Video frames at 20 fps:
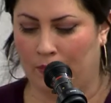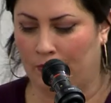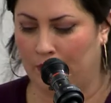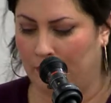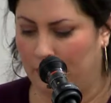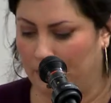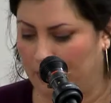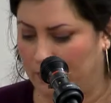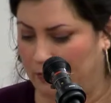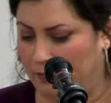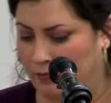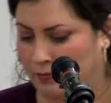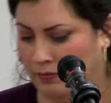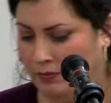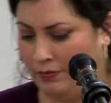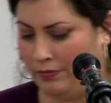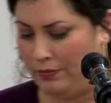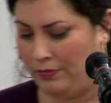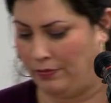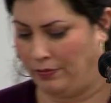
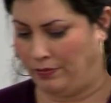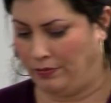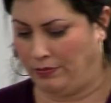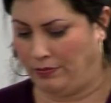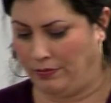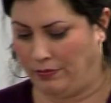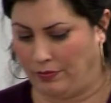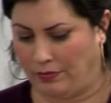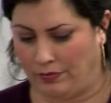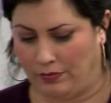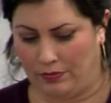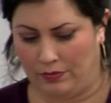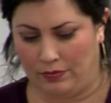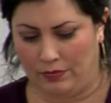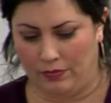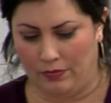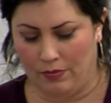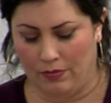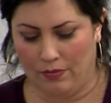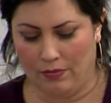
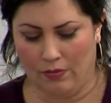(silence)